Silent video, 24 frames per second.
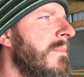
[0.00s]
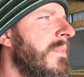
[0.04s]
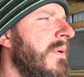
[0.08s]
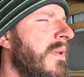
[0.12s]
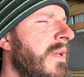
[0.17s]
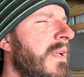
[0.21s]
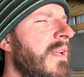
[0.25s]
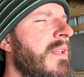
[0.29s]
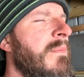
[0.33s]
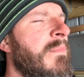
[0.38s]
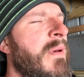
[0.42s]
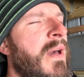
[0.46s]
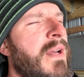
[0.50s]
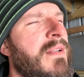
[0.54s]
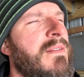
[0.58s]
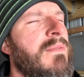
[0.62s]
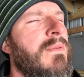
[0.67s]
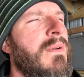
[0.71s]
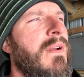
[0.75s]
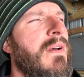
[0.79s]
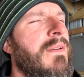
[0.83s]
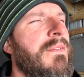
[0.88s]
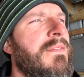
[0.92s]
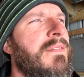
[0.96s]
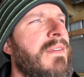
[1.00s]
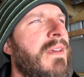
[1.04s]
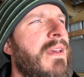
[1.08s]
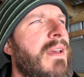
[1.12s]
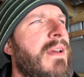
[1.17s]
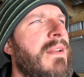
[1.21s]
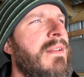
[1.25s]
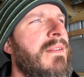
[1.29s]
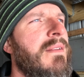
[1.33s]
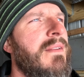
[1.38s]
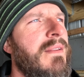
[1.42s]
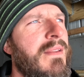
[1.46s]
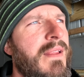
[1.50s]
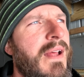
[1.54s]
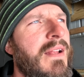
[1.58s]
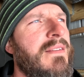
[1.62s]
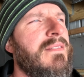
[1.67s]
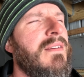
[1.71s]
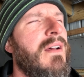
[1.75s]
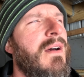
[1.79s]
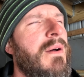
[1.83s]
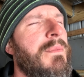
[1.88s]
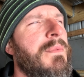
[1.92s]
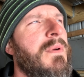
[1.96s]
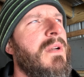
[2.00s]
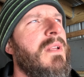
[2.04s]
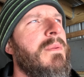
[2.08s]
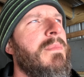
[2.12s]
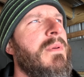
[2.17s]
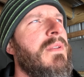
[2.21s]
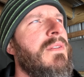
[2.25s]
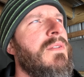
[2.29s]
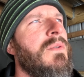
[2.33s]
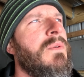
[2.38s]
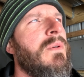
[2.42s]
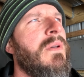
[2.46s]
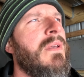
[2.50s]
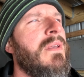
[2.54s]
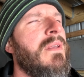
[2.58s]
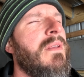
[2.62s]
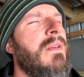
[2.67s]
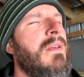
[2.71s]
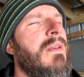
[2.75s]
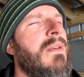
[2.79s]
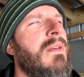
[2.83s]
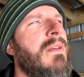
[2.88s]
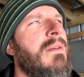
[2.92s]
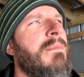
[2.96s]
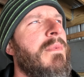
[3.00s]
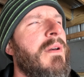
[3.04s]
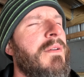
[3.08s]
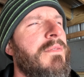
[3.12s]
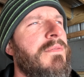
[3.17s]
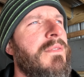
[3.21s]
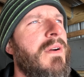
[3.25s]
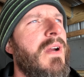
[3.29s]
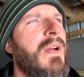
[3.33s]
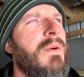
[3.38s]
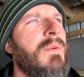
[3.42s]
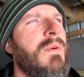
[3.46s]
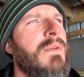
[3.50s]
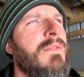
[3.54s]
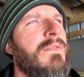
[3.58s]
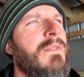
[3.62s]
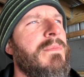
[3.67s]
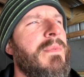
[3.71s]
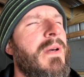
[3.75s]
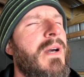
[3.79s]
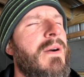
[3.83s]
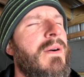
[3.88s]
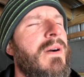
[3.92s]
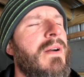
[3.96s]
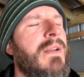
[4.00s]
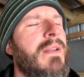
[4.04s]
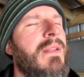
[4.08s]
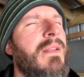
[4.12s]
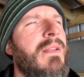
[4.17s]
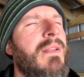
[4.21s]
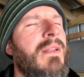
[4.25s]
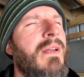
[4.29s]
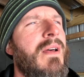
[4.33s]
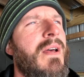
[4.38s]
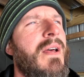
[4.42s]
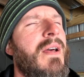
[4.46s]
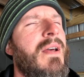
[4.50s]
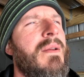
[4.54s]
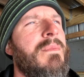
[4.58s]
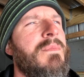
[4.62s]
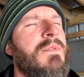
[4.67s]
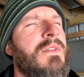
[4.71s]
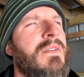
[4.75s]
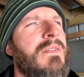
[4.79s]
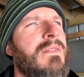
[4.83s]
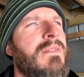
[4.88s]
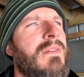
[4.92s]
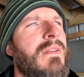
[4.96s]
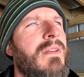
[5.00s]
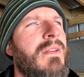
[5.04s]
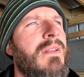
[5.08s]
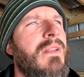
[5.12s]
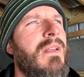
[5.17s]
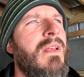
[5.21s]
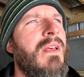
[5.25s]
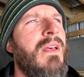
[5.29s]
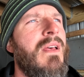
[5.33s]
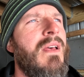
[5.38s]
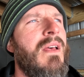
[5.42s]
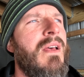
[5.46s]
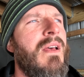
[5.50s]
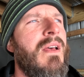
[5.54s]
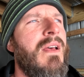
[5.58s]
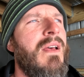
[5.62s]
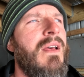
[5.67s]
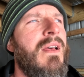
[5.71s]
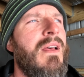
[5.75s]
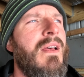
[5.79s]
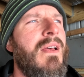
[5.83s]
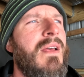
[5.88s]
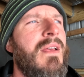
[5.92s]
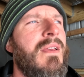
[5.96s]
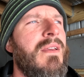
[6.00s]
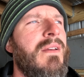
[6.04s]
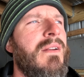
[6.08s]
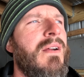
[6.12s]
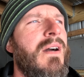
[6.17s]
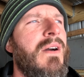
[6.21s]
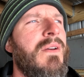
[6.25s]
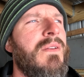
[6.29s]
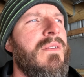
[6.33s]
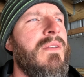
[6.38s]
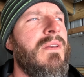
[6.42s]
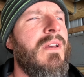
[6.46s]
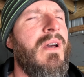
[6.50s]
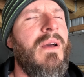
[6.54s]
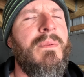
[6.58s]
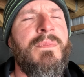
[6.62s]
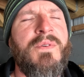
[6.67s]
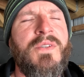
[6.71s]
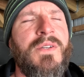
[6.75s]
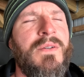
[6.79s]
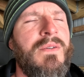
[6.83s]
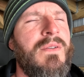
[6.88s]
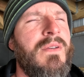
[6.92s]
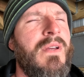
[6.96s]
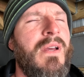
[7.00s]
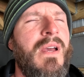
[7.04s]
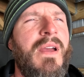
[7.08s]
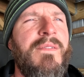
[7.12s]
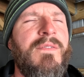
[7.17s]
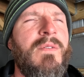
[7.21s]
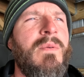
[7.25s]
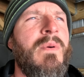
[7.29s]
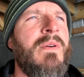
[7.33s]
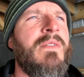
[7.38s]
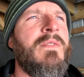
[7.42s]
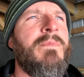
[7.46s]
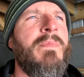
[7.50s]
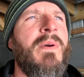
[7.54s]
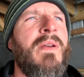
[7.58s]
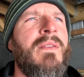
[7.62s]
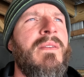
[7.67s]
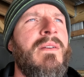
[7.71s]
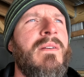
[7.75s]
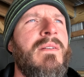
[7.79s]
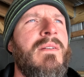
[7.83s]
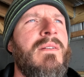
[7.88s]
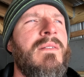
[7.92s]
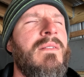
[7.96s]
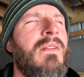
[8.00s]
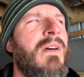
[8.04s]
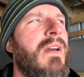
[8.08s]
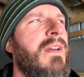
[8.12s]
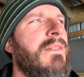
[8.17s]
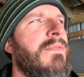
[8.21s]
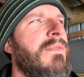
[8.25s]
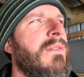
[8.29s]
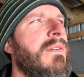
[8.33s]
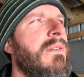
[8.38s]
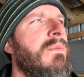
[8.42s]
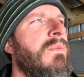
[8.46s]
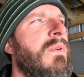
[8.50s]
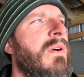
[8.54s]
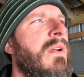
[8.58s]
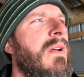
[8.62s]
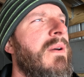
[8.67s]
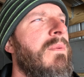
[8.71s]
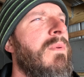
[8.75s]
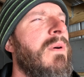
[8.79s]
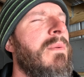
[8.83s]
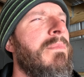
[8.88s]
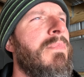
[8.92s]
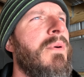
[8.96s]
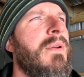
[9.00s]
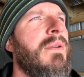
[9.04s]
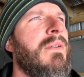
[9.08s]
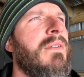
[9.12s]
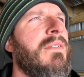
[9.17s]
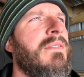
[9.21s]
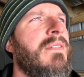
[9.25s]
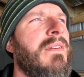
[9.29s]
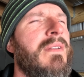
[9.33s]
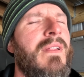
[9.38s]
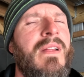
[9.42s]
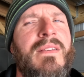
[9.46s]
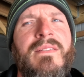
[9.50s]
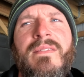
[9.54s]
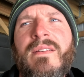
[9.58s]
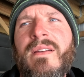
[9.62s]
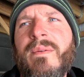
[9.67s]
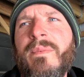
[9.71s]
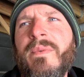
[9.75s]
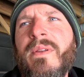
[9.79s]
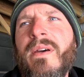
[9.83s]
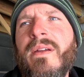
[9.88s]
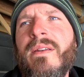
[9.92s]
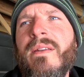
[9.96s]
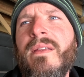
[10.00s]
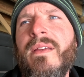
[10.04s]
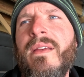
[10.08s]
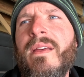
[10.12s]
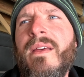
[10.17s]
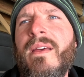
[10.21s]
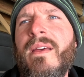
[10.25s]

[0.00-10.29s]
getting back to what I was saying, that's how I'm going to be doing my firewood from now on. I'm just, You know how I'm sure everyone's been there in their life, or at one point you're just like, that's it, I'm done,